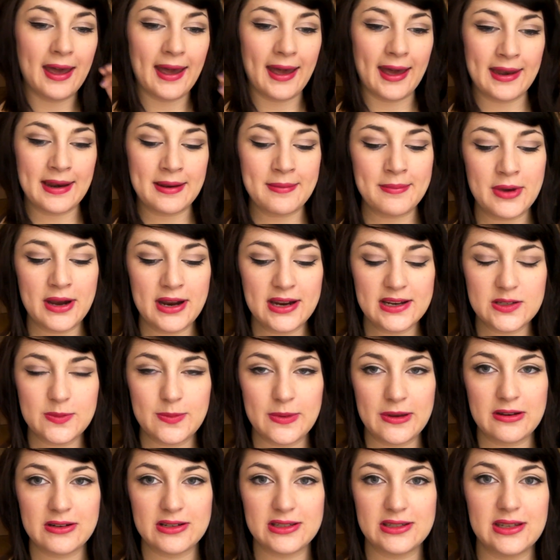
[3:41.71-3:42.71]
And in my
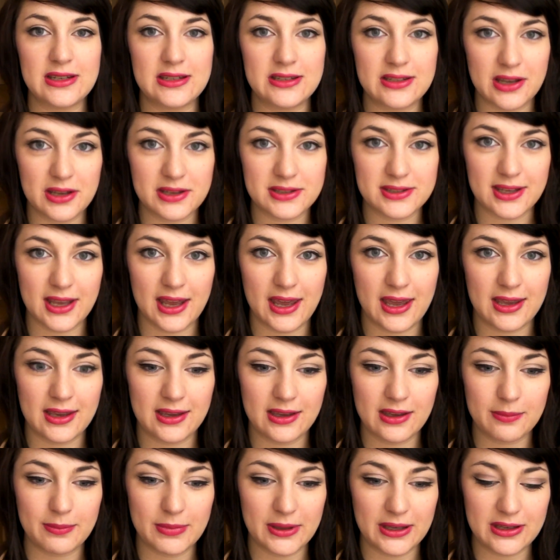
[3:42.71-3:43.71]
experience, it does
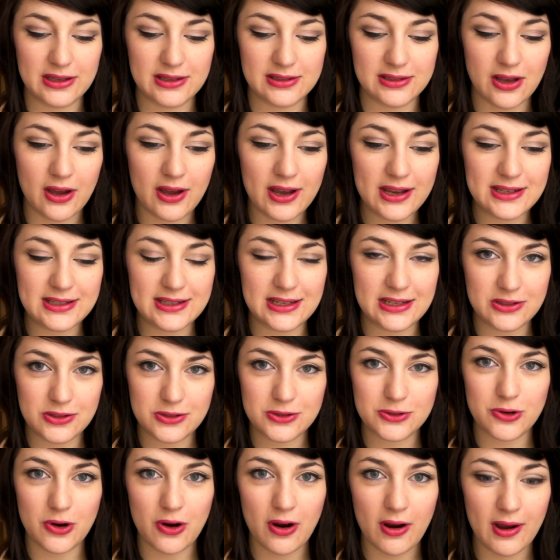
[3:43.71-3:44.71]
cake, because I did
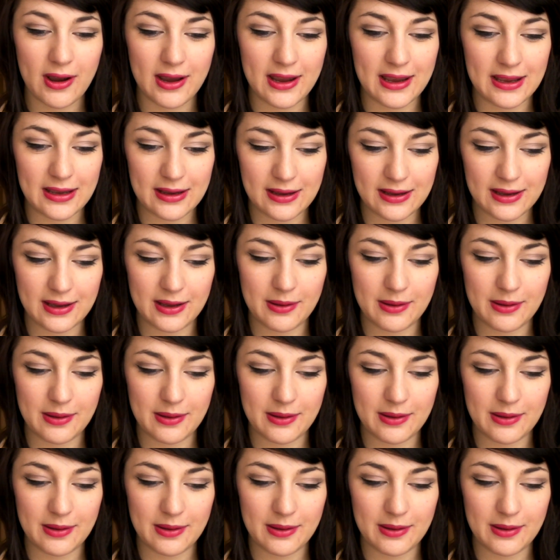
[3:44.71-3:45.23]
try